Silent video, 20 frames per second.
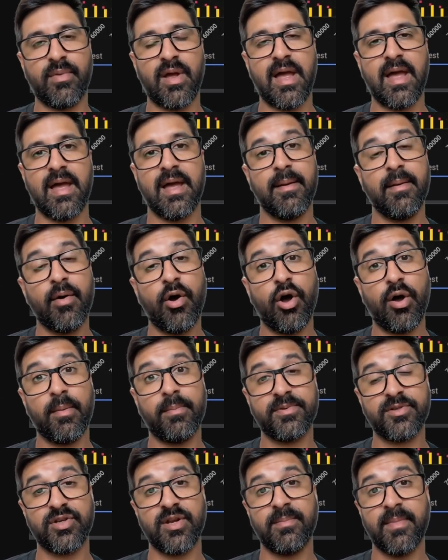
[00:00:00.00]

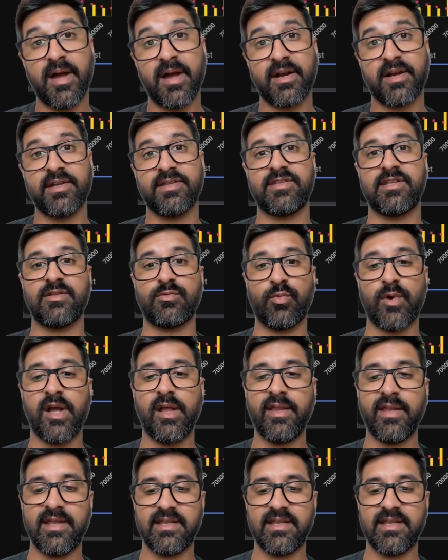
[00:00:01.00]
option markets as well